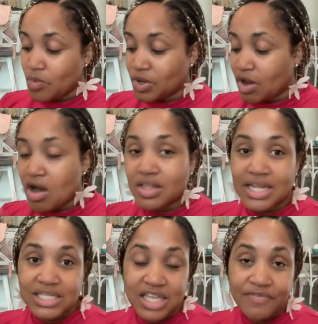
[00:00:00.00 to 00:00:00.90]
with all of
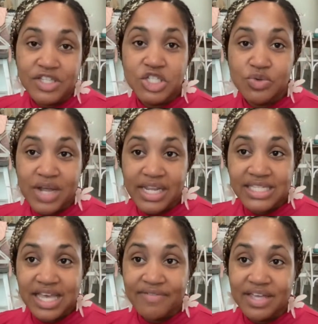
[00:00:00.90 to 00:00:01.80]
that stuff, it's
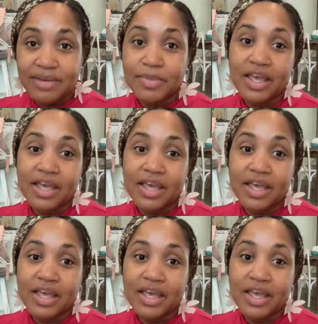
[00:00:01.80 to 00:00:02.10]
$297.